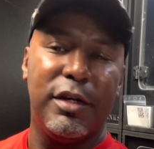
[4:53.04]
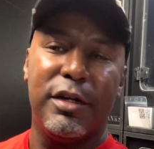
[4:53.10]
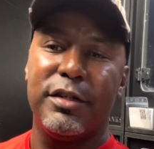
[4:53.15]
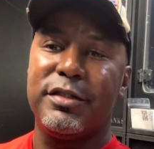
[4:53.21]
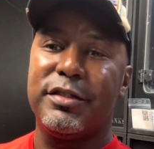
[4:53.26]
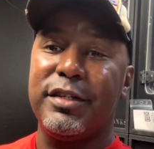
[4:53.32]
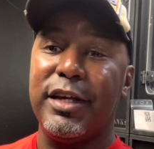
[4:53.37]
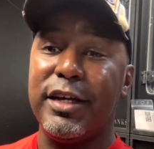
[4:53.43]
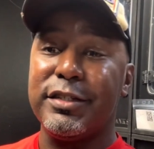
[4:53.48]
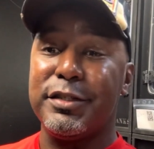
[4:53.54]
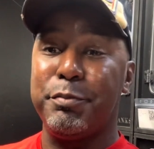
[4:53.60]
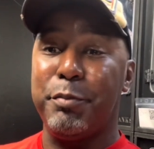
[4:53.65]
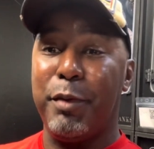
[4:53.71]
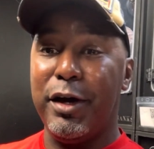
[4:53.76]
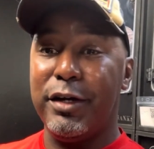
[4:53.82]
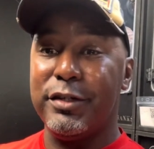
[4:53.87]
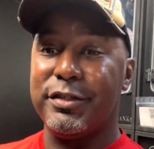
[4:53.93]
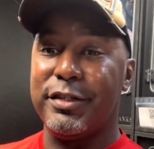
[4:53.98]
6
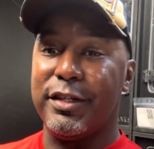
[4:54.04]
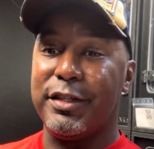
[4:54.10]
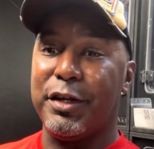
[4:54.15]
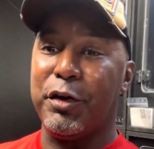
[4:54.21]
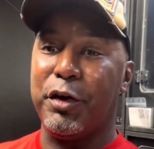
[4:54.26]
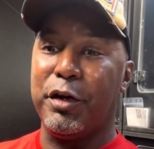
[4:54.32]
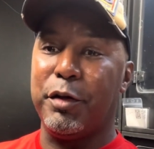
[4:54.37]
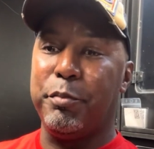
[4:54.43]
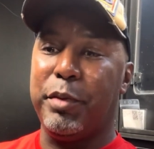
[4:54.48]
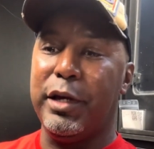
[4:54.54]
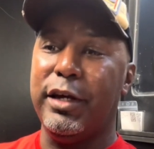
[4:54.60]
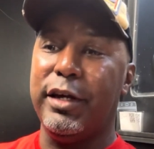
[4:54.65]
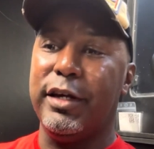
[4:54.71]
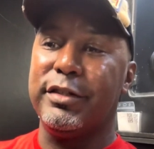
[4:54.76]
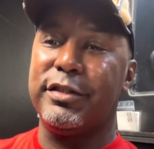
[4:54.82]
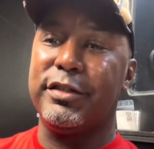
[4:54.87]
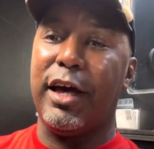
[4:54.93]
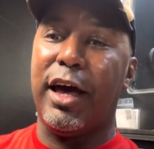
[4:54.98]
months that they're going to be
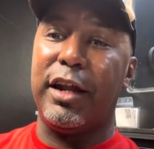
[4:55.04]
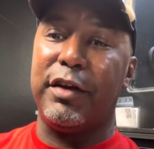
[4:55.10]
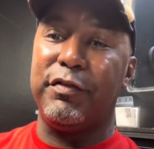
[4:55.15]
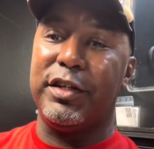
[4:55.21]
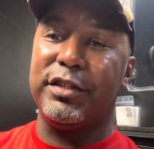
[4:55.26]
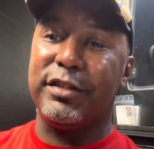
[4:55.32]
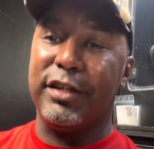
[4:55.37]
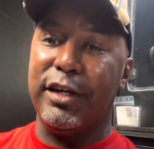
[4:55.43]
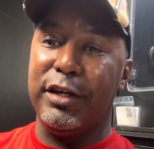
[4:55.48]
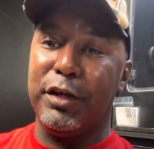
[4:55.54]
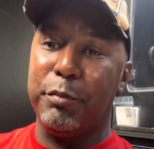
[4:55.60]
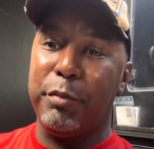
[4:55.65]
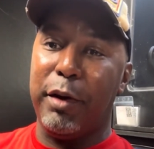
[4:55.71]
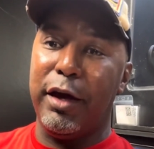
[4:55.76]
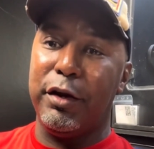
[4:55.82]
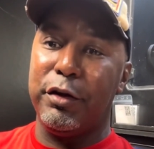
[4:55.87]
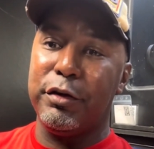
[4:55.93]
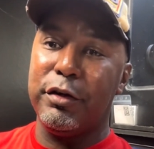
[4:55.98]
inside of this
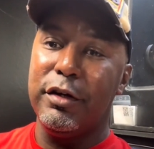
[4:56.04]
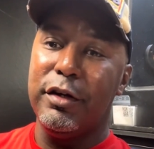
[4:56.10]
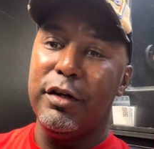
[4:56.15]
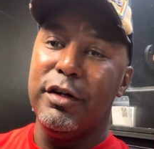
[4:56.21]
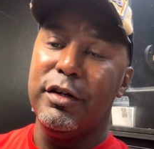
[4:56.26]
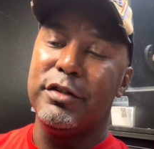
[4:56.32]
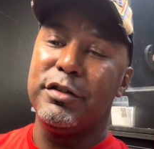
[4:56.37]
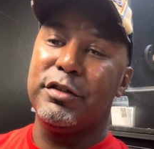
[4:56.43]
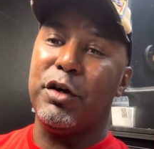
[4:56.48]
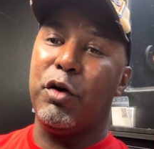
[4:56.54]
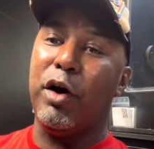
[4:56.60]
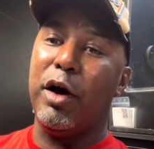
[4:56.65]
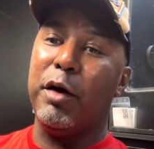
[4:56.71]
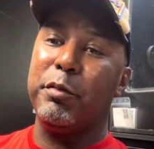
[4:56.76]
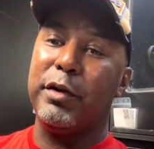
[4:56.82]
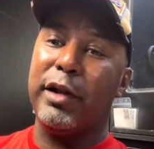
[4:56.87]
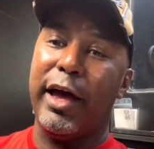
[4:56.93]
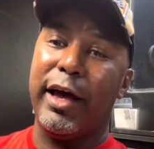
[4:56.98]
incubator. So
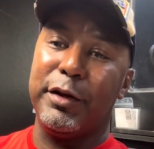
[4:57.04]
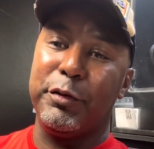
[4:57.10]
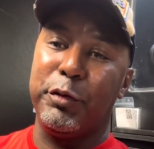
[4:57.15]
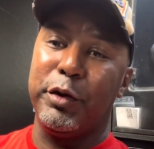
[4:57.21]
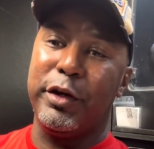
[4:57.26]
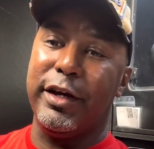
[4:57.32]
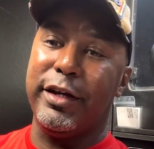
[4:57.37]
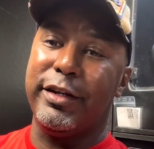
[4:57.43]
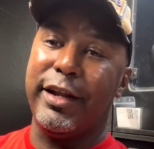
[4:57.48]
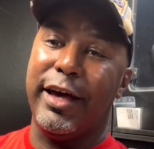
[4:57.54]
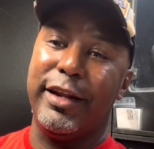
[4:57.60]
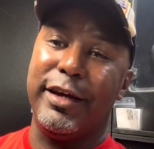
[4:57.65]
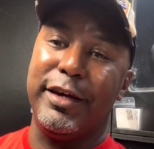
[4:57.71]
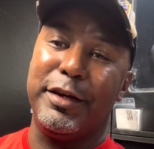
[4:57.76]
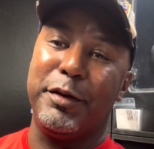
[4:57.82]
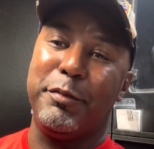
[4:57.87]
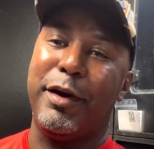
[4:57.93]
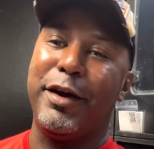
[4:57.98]
I'm glad that we're getting that
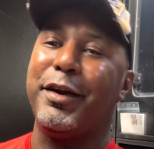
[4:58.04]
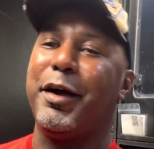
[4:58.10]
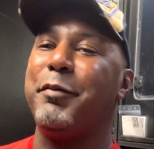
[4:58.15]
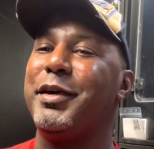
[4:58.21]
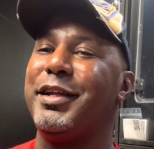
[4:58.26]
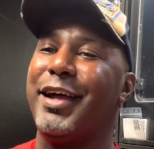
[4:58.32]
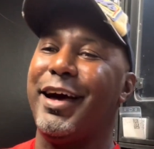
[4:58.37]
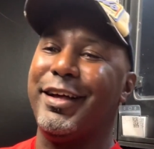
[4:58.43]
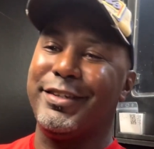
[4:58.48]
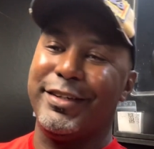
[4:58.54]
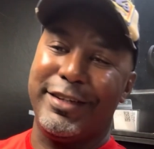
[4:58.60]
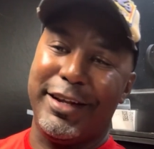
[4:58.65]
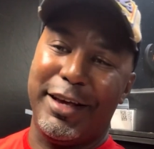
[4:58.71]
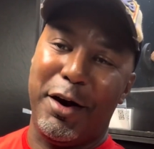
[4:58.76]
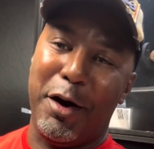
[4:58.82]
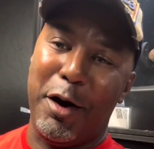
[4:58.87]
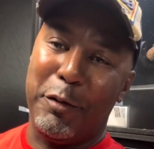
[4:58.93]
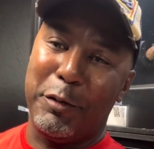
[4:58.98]
incubator. I mean, not that
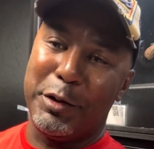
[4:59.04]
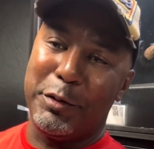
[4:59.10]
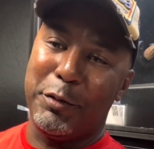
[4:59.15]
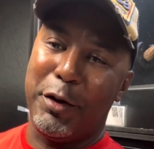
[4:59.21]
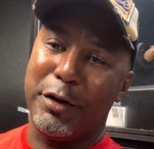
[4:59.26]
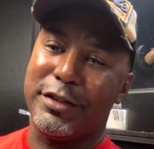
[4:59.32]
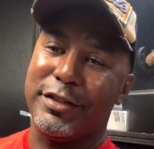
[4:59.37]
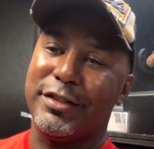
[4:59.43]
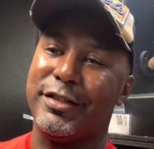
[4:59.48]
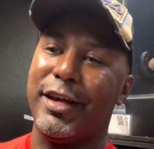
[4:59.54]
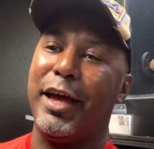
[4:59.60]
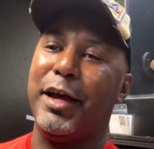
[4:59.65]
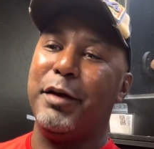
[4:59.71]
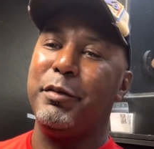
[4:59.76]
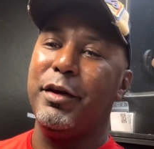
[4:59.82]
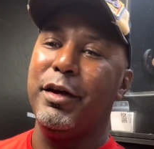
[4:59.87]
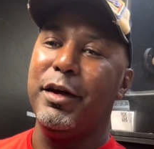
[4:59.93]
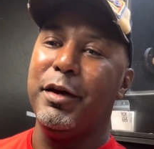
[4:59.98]
they all wouldn't work the
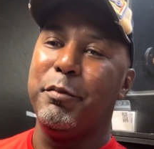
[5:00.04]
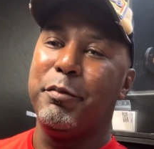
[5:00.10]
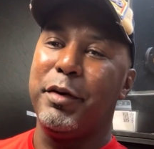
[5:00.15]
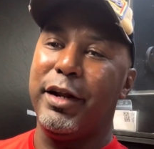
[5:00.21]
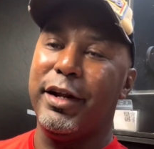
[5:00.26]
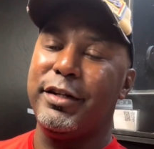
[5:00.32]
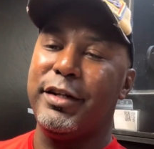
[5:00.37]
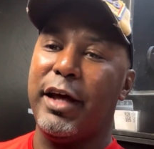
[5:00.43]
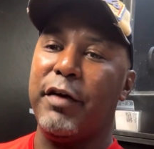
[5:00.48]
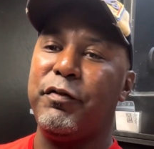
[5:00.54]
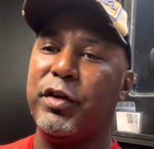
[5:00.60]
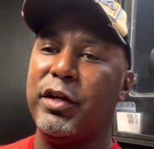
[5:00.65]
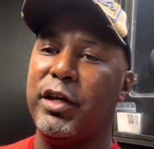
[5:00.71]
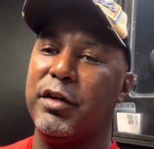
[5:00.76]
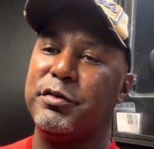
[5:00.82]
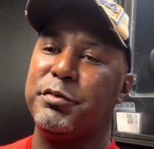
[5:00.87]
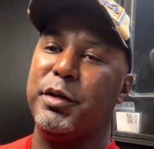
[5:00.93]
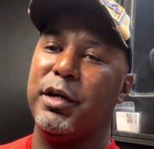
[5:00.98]
same, But it definitely
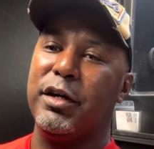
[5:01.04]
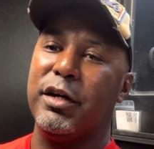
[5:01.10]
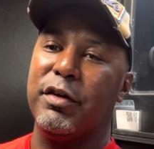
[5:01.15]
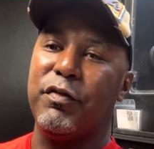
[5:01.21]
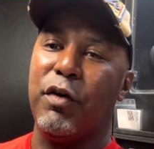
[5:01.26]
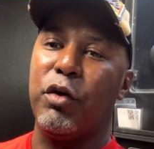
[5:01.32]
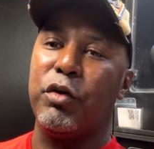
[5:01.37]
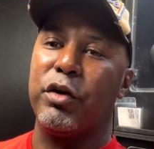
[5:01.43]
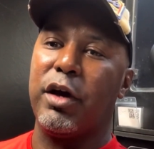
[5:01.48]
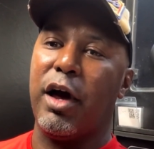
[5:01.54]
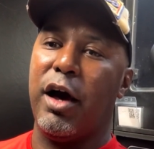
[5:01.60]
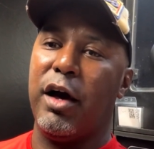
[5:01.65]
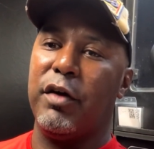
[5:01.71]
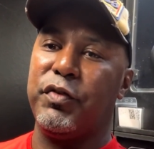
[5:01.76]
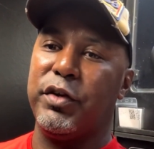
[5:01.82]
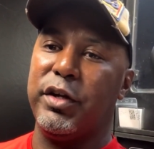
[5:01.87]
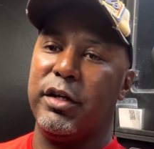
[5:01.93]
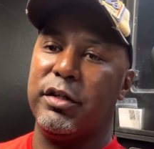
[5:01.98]
gives me a good vote of
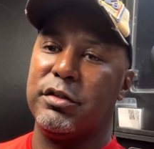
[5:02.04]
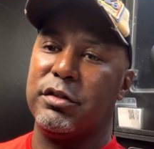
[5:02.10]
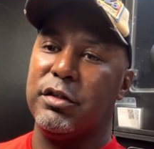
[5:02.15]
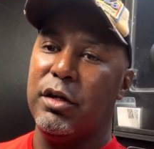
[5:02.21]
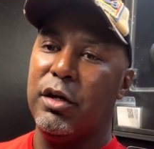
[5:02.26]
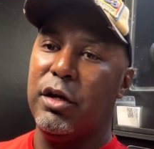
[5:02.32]
confidence